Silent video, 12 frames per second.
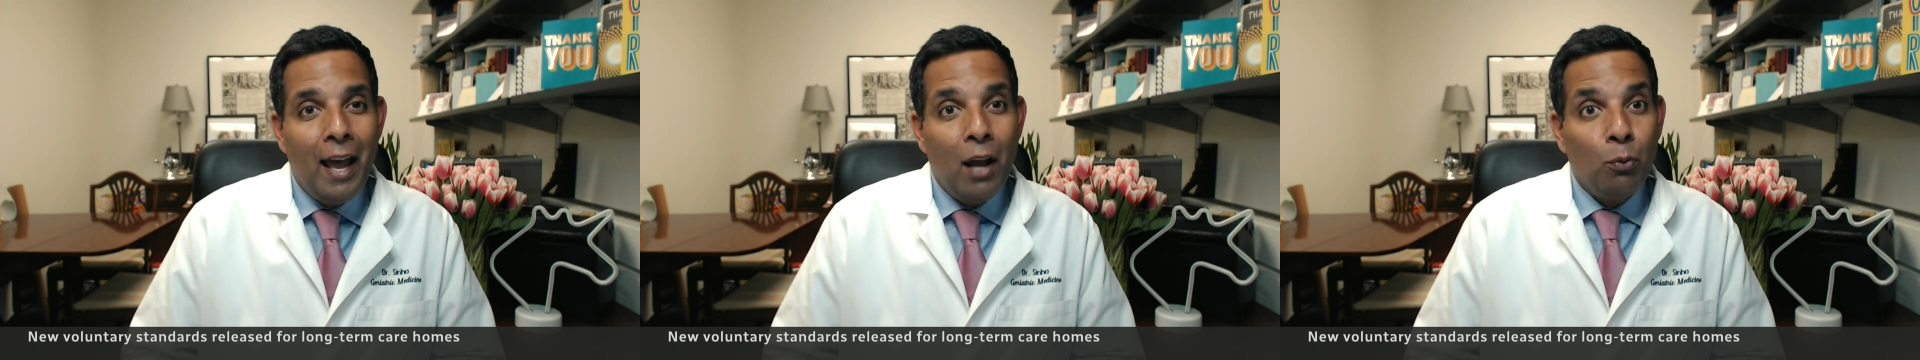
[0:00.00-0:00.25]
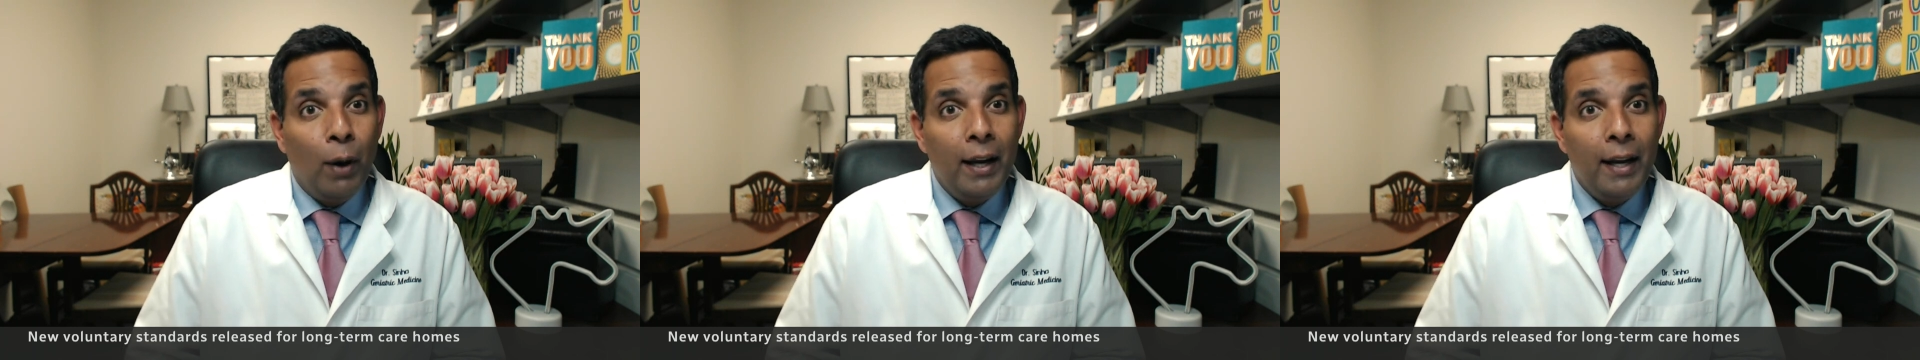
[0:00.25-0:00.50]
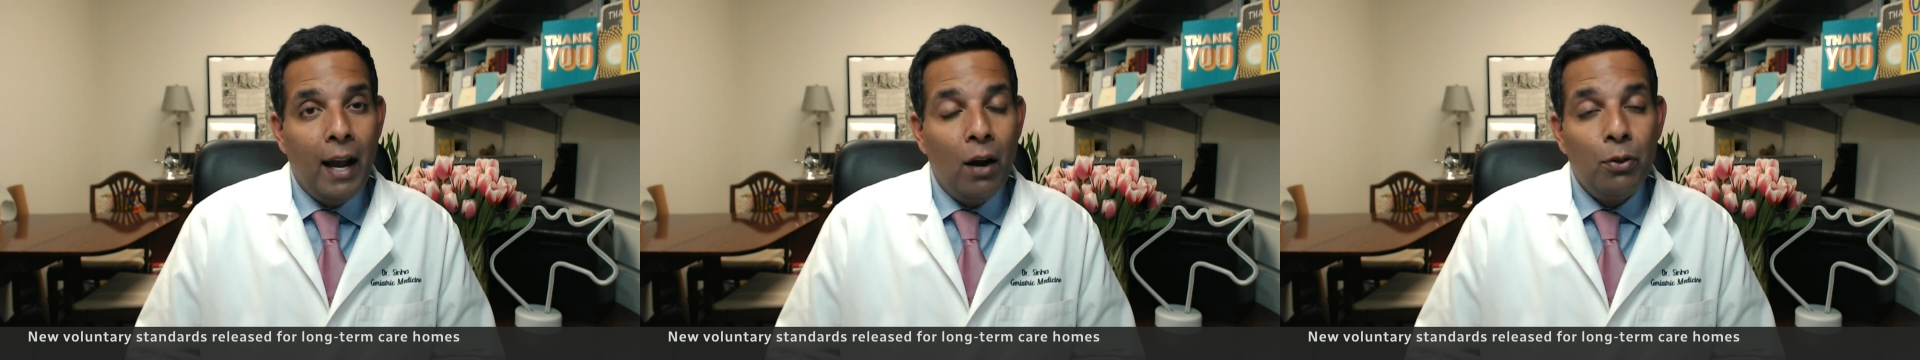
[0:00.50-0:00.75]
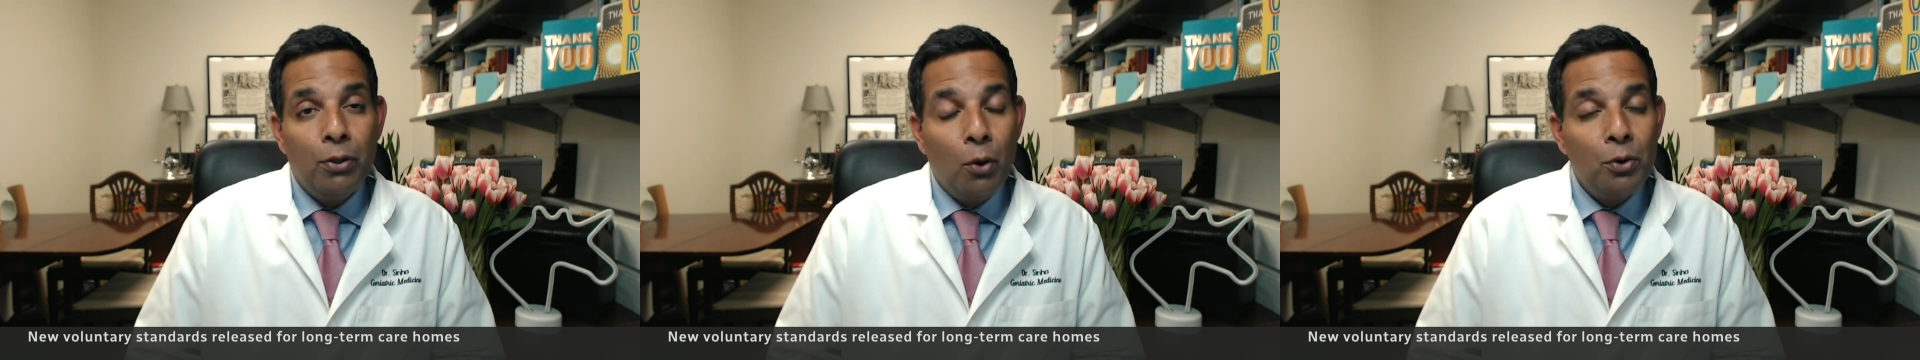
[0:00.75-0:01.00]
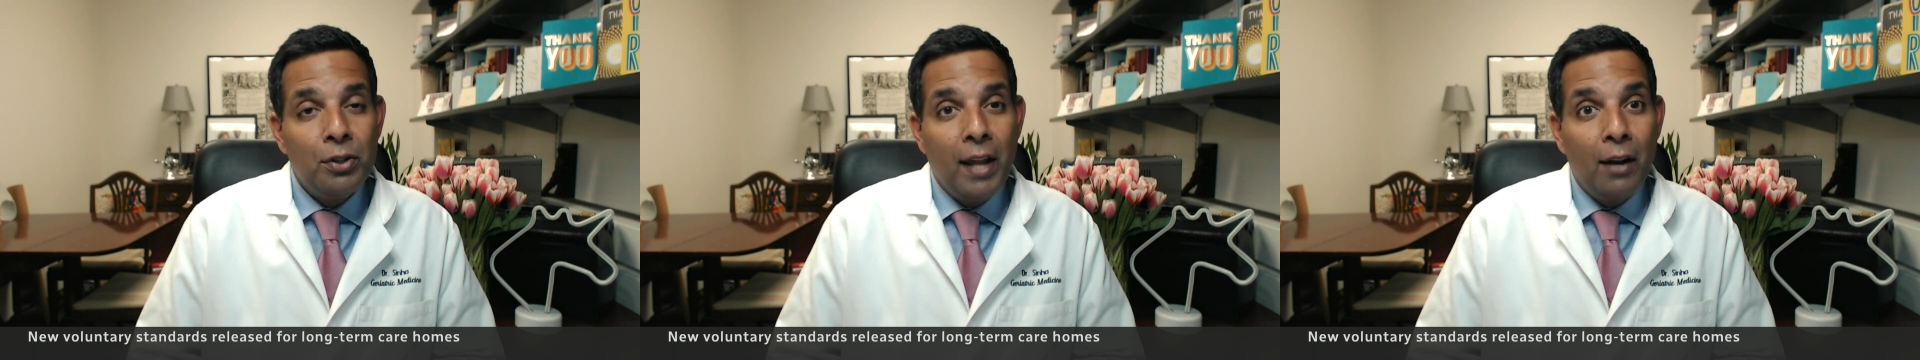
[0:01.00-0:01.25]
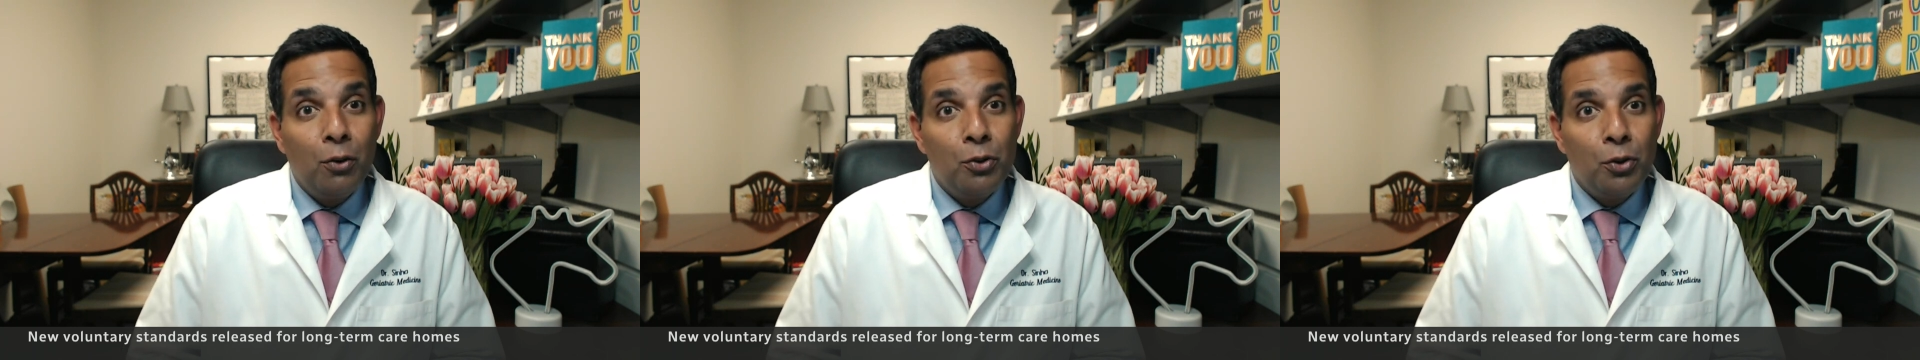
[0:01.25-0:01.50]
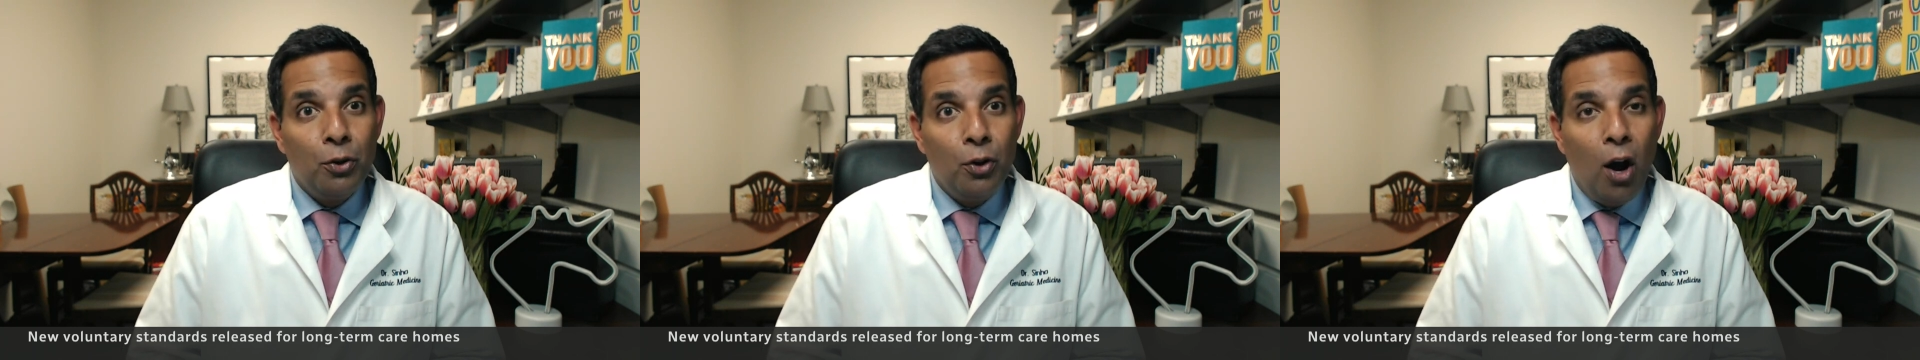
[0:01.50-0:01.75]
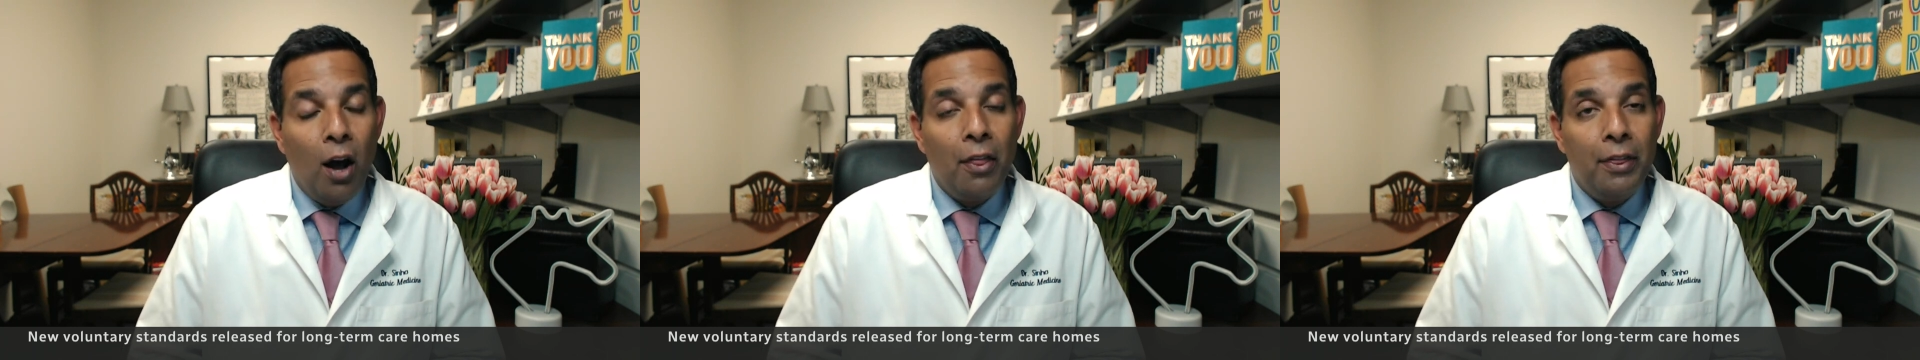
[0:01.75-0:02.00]
And right now, those standards are
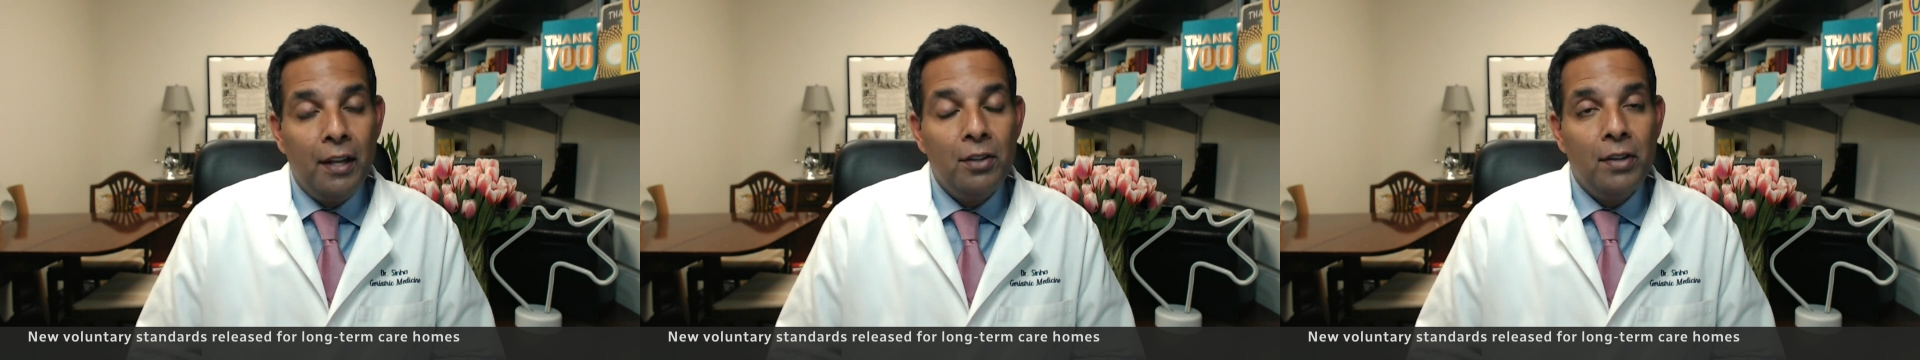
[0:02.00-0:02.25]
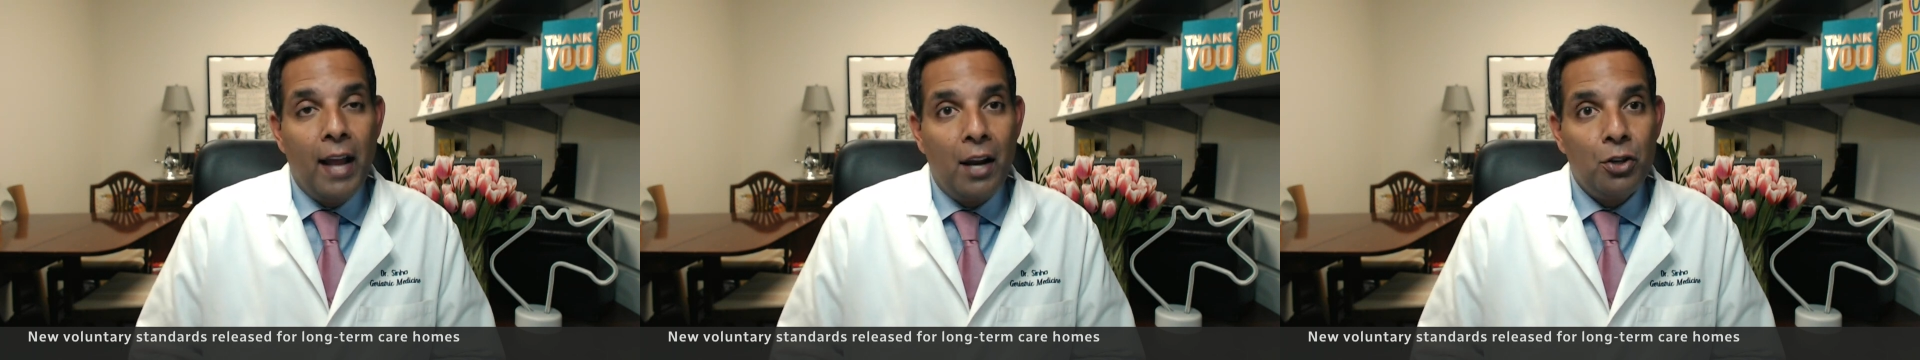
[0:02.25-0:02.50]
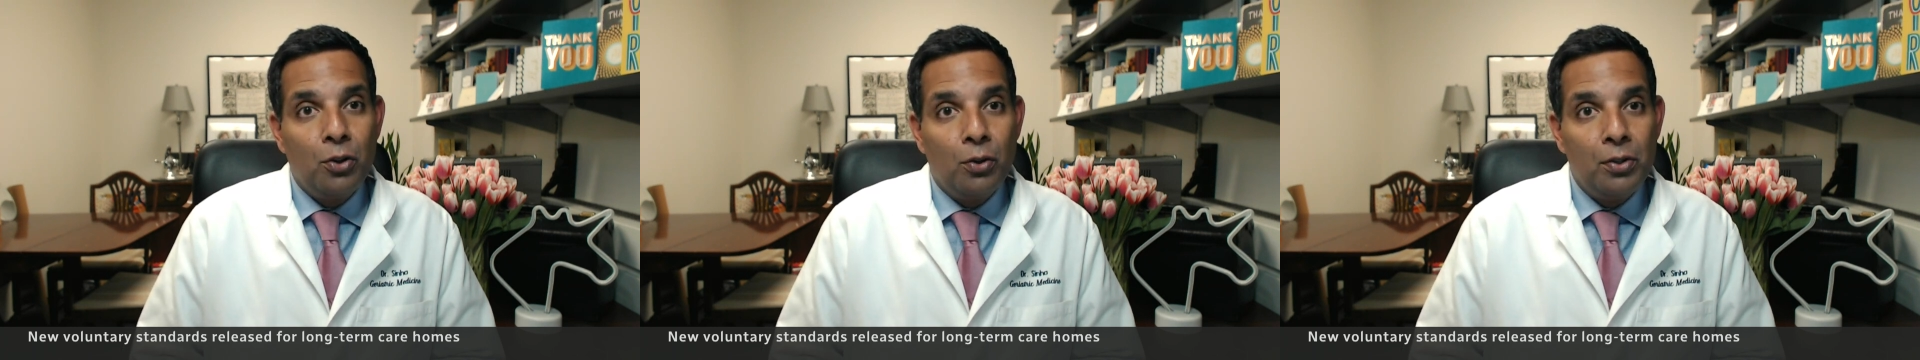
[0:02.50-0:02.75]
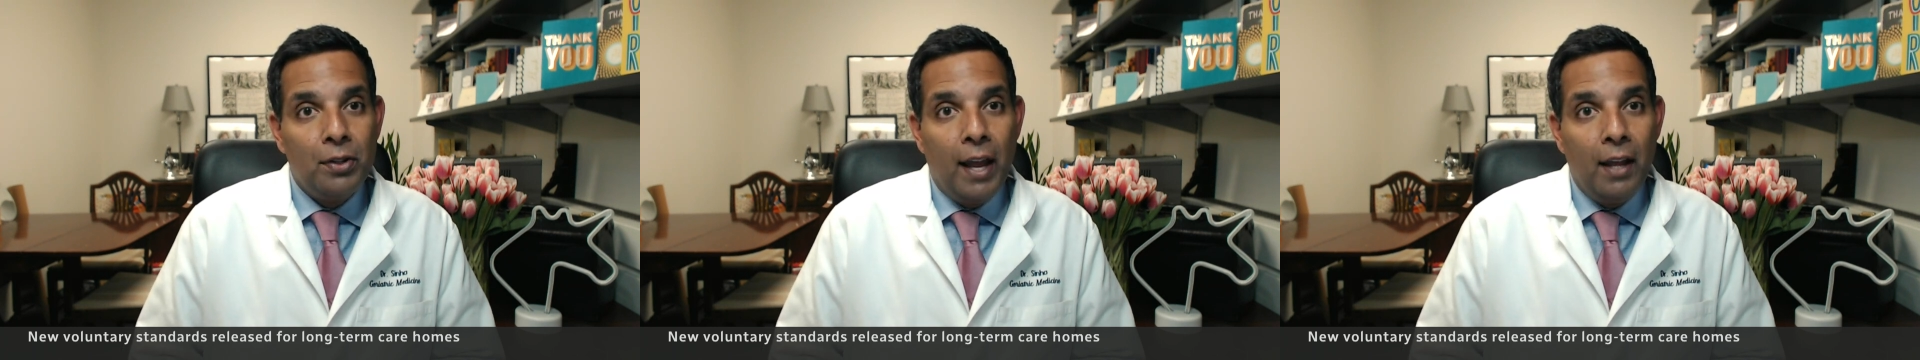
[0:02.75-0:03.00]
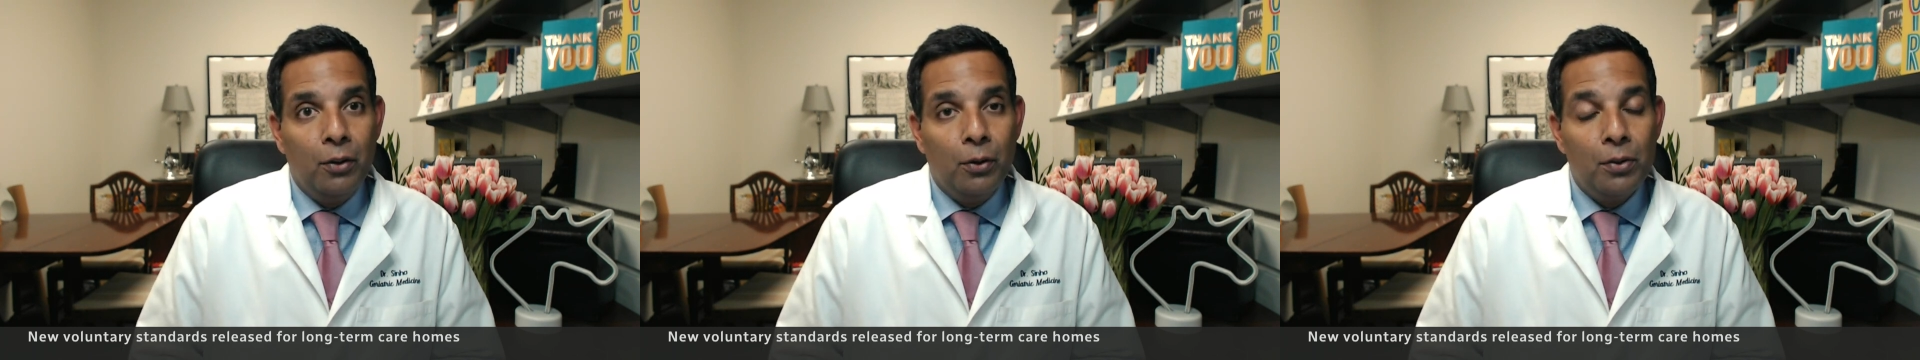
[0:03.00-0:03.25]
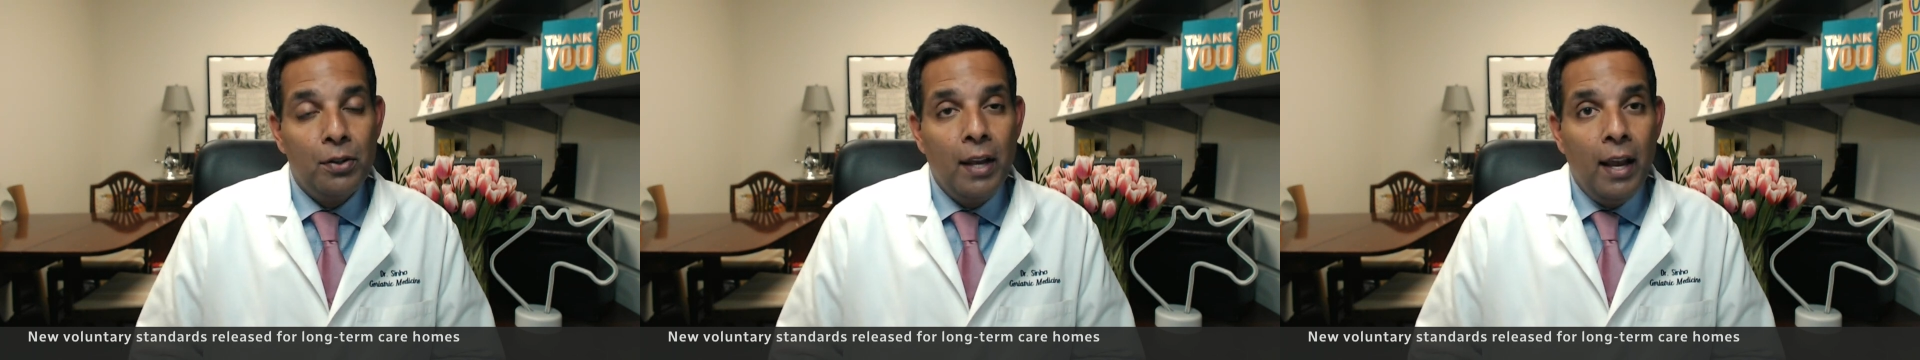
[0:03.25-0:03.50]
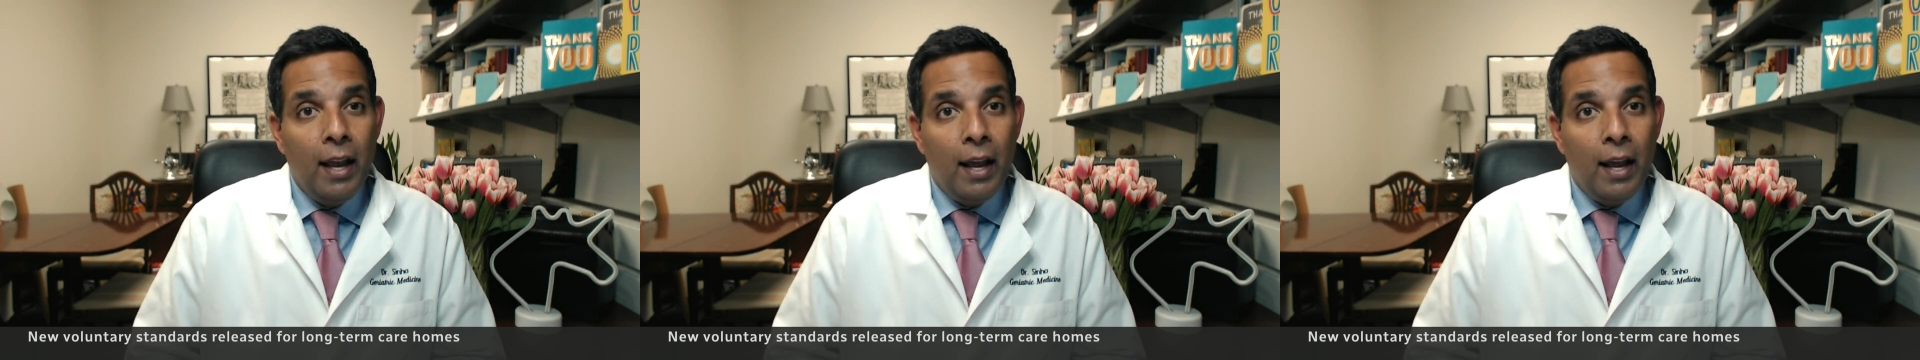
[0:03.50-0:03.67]
not these national standards.